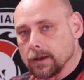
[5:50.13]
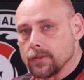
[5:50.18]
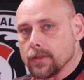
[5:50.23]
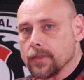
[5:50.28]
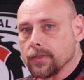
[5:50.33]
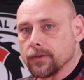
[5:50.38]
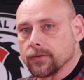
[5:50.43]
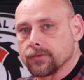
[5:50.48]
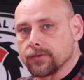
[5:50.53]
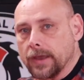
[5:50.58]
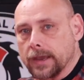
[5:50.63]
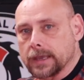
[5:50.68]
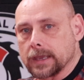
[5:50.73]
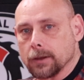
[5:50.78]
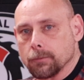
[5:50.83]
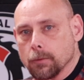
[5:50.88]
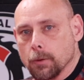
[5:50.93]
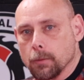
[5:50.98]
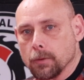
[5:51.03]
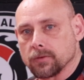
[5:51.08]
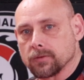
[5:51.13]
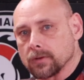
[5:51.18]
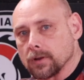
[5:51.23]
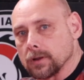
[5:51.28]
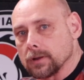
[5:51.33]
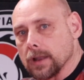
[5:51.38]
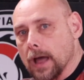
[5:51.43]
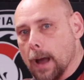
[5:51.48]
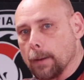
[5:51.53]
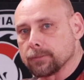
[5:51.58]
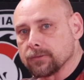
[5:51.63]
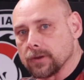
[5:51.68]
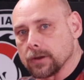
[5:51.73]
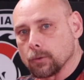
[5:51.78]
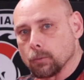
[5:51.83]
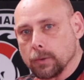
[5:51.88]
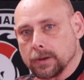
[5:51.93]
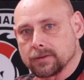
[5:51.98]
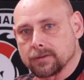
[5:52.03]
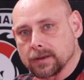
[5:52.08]
Then the second one was lob
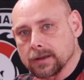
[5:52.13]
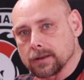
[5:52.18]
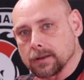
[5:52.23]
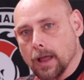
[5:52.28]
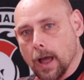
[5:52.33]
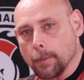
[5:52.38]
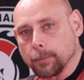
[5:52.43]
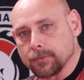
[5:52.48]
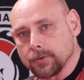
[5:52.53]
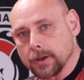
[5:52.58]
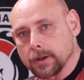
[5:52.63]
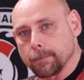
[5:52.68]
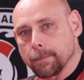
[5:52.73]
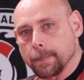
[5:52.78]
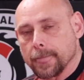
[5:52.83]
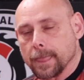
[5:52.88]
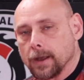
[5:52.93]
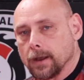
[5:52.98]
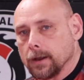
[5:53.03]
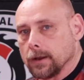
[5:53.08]
tick, wittick, lob tick.